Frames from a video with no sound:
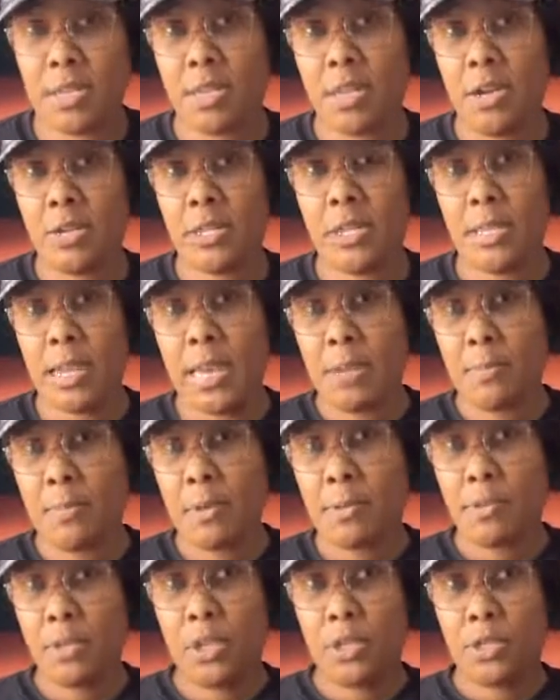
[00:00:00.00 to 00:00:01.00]
There's a lot of
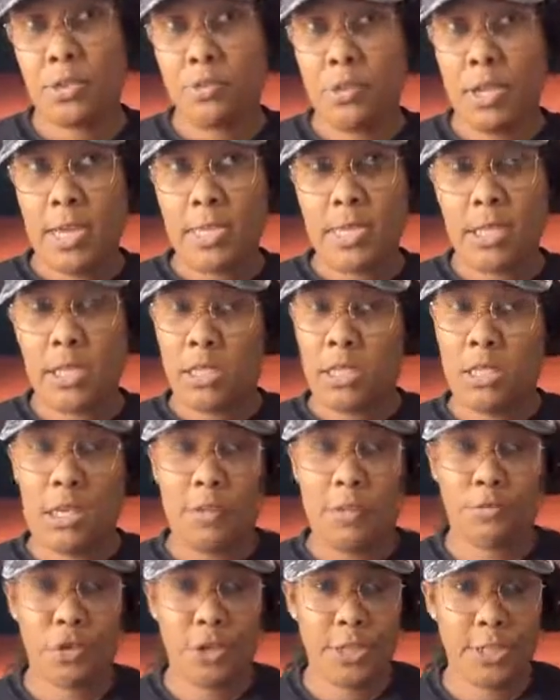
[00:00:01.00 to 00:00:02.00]
people that do like
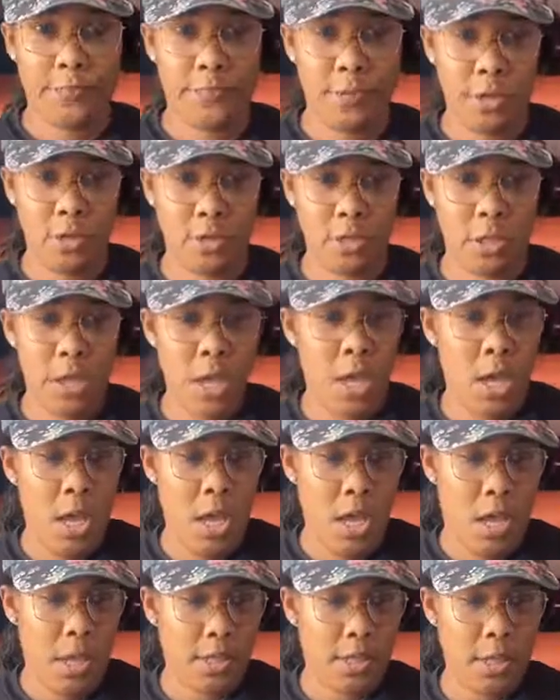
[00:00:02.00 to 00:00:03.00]
DTF transfers
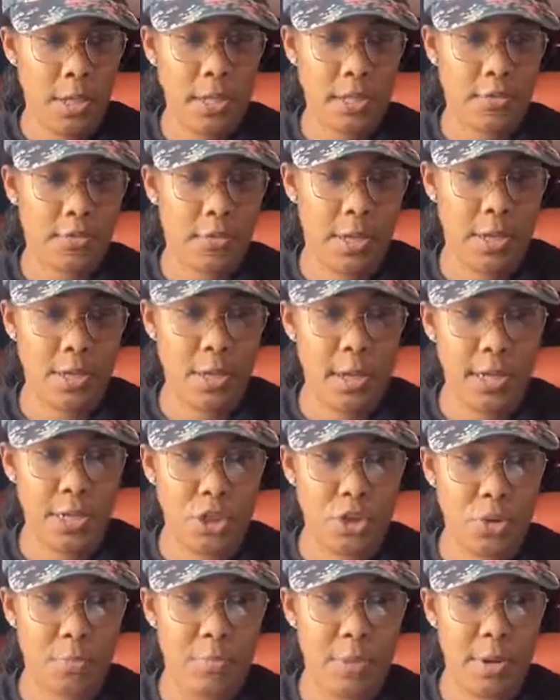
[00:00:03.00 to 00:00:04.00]
and things of that
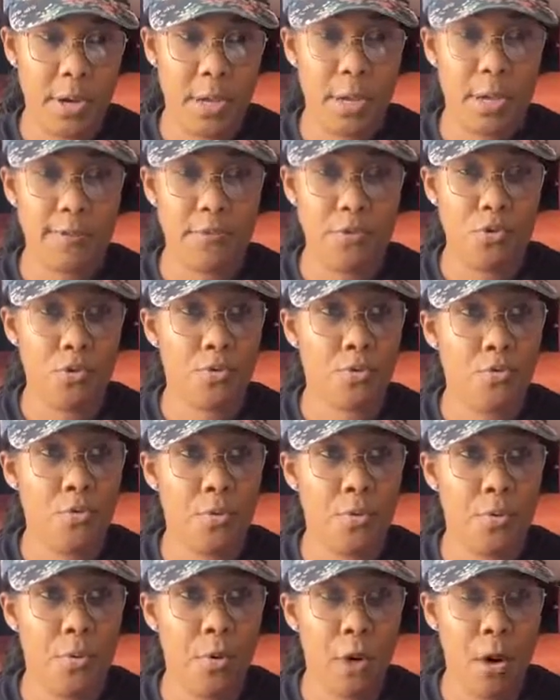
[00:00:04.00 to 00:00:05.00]
nature. But if you
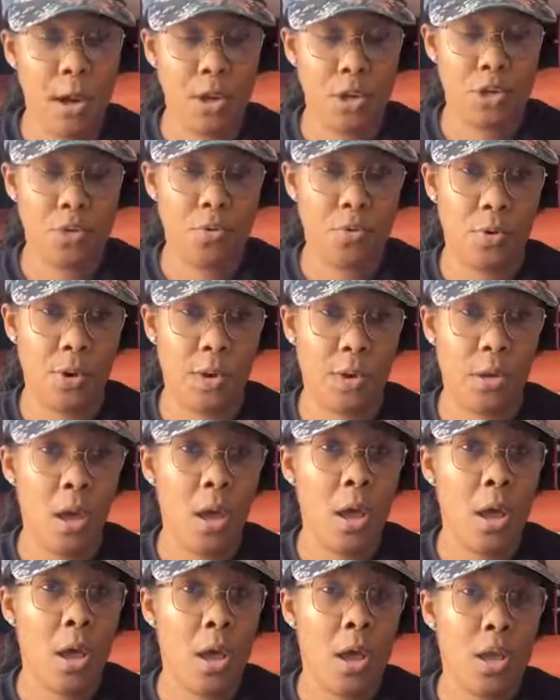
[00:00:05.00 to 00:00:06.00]
are doing
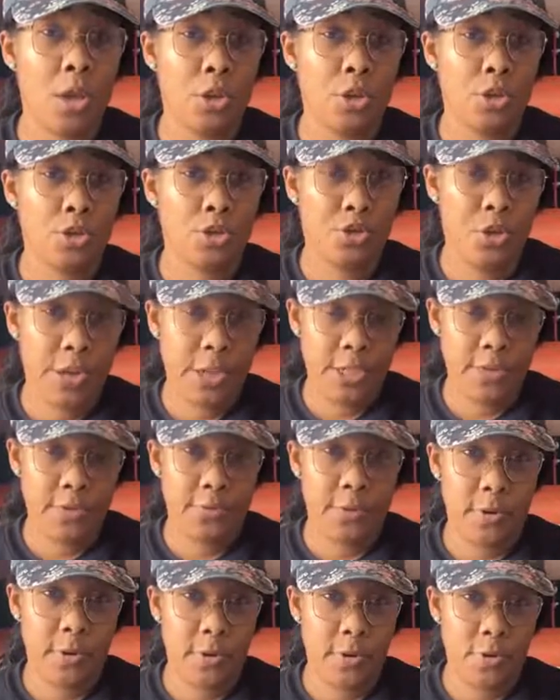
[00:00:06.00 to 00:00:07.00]

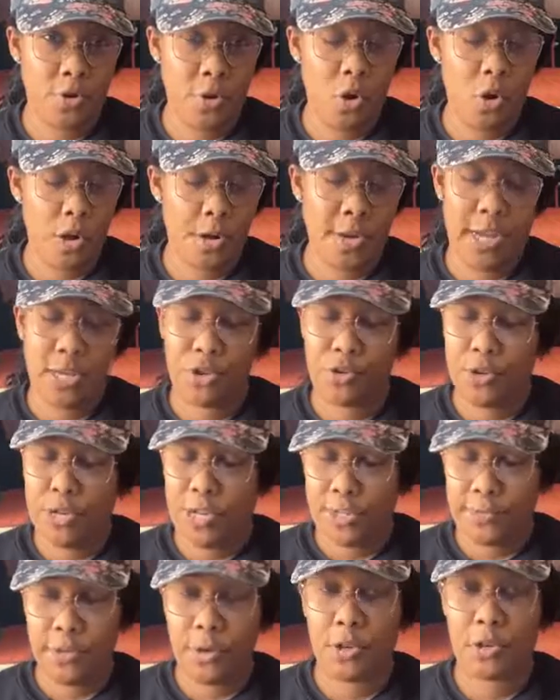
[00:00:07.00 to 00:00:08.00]
transfers, or not
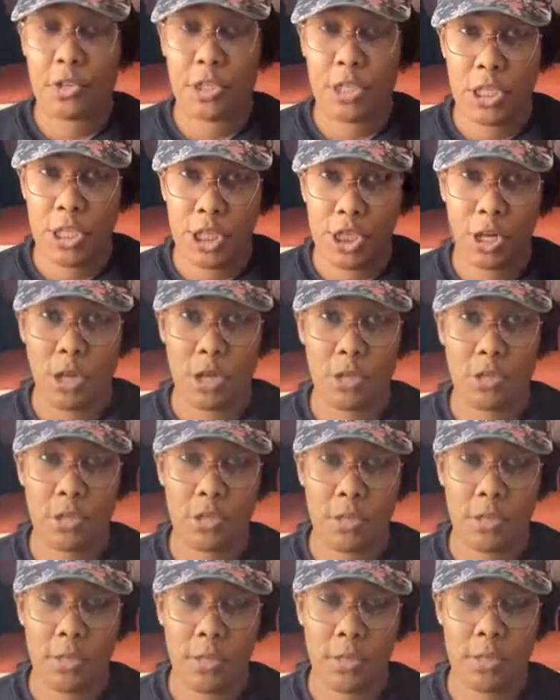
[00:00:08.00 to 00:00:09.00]
transfers,
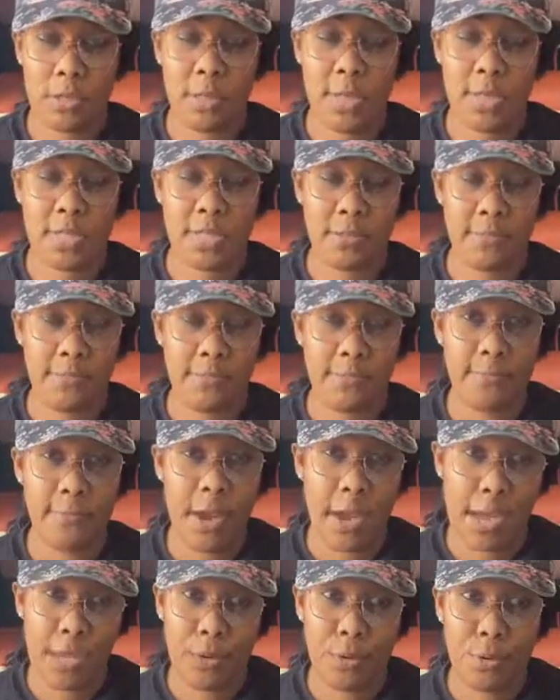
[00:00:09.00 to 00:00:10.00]
t-shirts that's
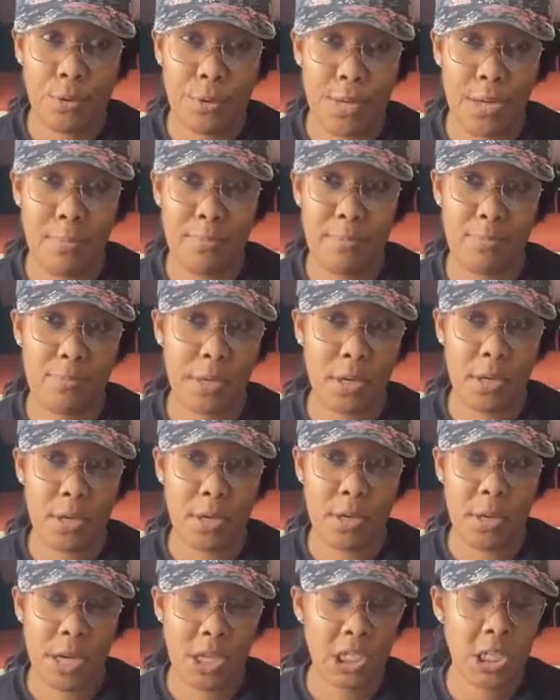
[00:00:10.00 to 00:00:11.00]
vinyl and
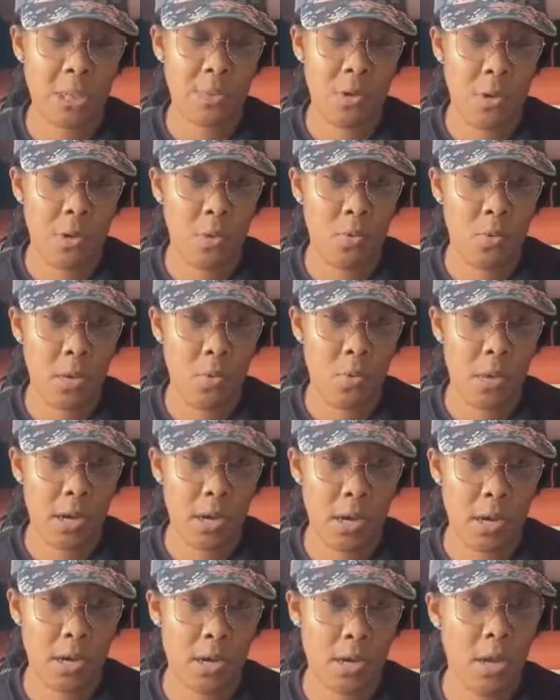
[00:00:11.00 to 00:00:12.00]
the customer only want one
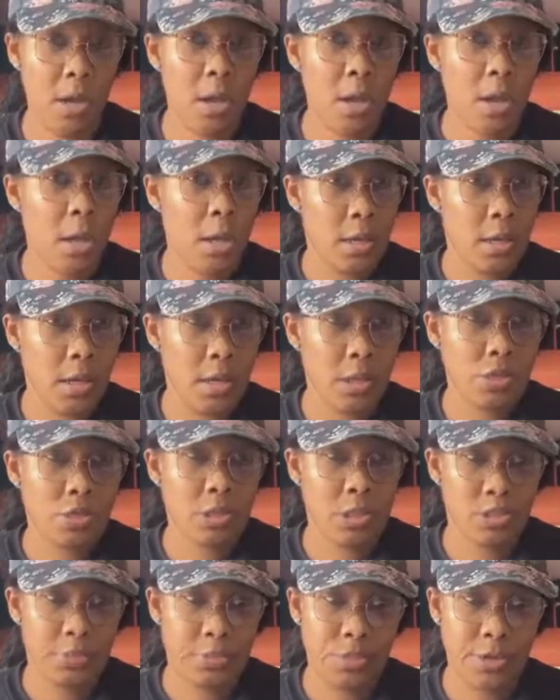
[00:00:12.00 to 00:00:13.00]
color, get
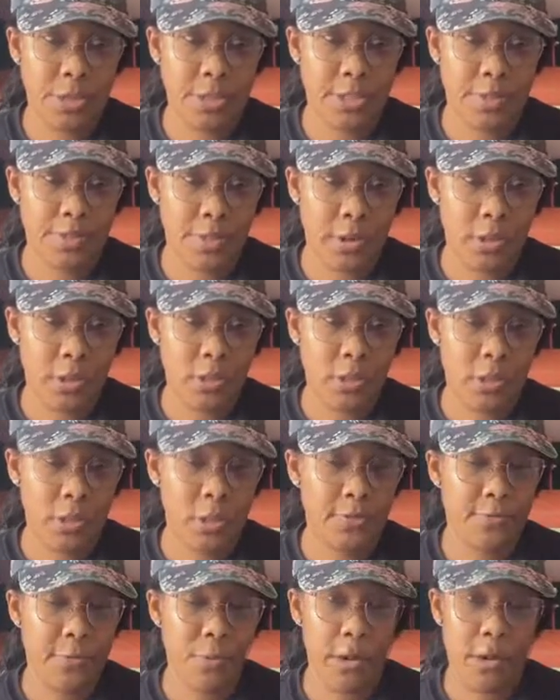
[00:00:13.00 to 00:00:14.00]
you some transfers.
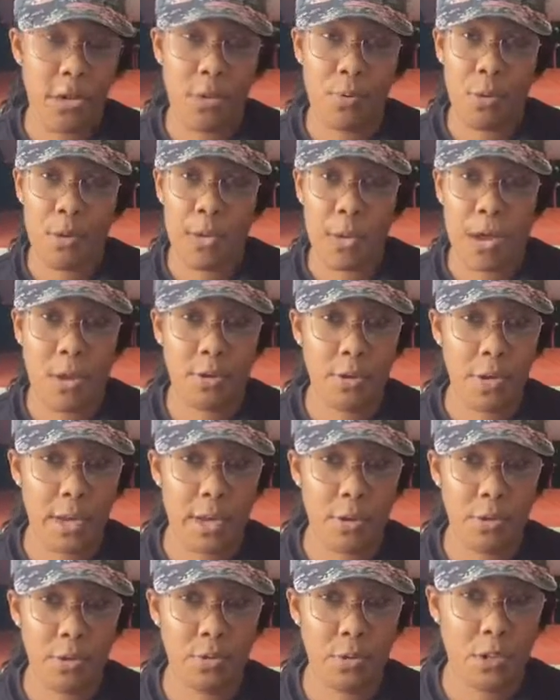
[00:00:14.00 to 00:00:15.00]
It's very quick. All you
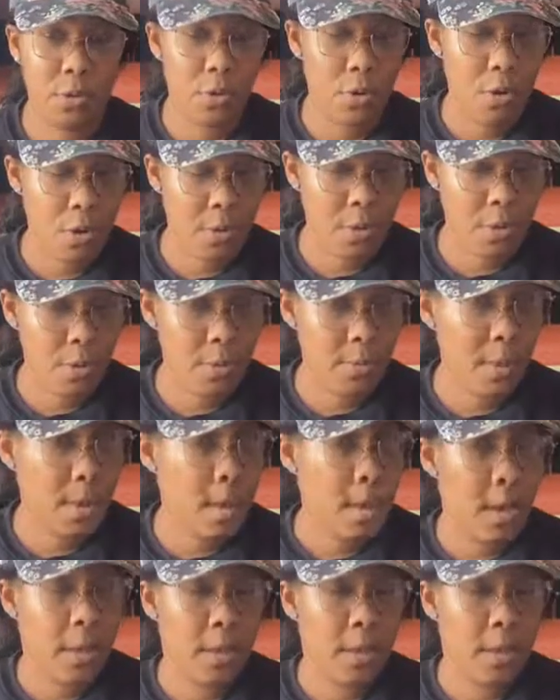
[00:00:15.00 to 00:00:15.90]
got to do is order them.